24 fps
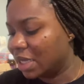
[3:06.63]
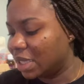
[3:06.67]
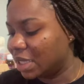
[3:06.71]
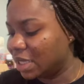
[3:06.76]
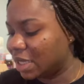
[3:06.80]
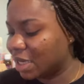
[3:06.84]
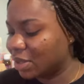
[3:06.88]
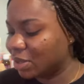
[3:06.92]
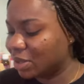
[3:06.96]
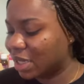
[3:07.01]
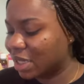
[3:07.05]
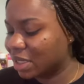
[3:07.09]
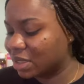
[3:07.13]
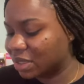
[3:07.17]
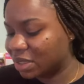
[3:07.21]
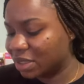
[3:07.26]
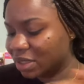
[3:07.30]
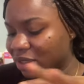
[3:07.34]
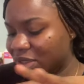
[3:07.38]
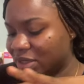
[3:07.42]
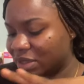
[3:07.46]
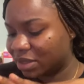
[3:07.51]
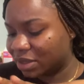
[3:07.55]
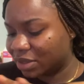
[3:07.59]
Then there's
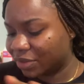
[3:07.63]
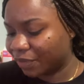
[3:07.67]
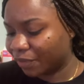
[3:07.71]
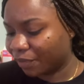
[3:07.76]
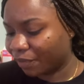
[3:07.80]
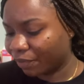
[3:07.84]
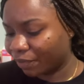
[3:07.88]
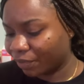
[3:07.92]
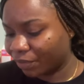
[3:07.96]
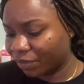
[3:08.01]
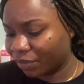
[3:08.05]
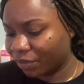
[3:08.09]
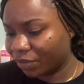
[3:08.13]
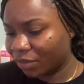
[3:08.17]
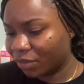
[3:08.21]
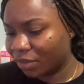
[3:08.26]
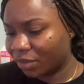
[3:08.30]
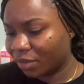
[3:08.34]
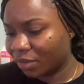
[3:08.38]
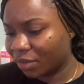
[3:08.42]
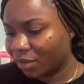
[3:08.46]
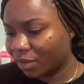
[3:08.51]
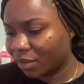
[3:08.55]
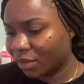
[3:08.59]
this
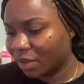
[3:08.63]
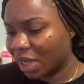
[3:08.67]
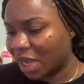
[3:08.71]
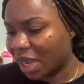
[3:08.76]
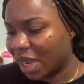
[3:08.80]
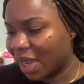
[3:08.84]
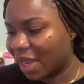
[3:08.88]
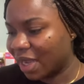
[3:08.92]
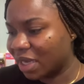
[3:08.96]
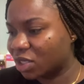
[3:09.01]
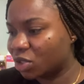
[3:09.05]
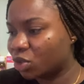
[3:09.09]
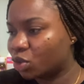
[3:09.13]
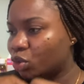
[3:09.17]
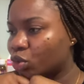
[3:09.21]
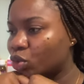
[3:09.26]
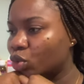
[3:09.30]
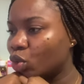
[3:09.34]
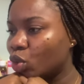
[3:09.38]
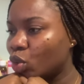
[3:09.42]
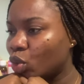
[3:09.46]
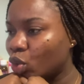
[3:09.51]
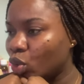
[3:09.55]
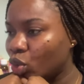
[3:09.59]

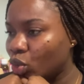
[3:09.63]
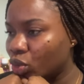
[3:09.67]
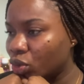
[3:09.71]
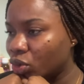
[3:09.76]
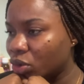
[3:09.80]
hydro,